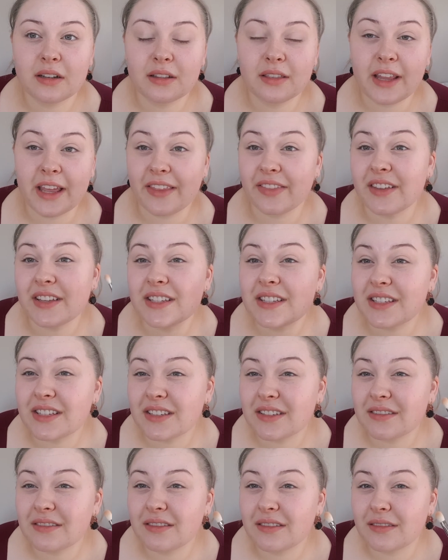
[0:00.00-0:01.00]
like
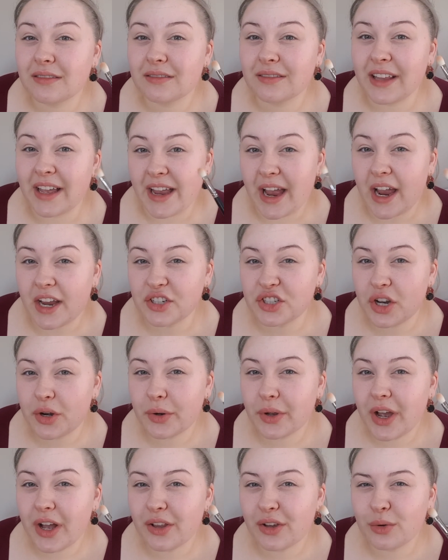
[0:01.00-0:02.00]
this light
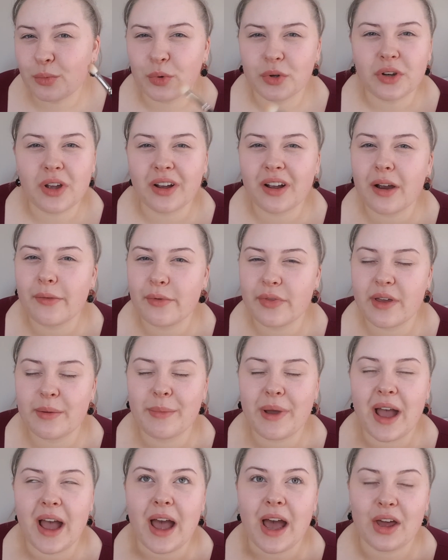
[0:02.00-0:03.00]
eyeshadow color would not cover
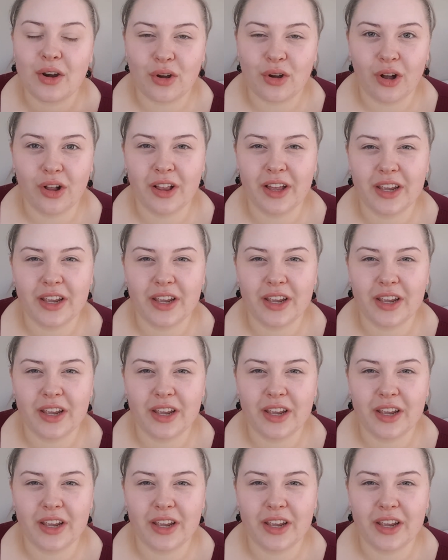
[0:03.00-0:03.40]
them at all,